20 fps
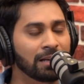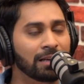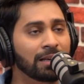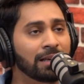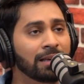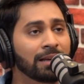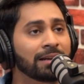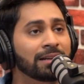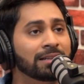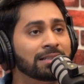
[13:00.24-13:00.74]

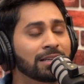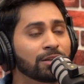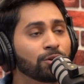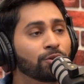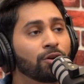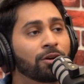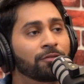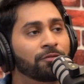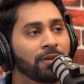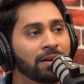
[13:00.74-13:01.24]
He didn't say you're
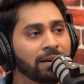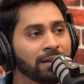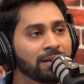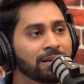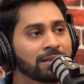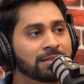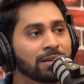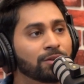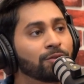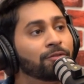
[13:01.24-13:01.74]
not funny.
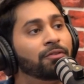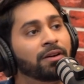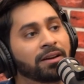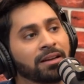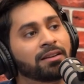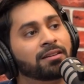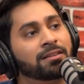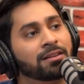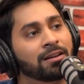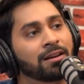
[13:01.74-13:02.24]
He said you're funny
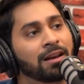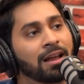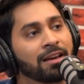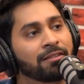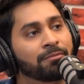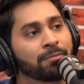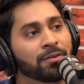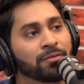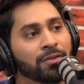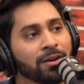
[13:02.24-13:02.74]
in real
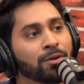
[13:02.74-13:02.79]
life, but uh-huh.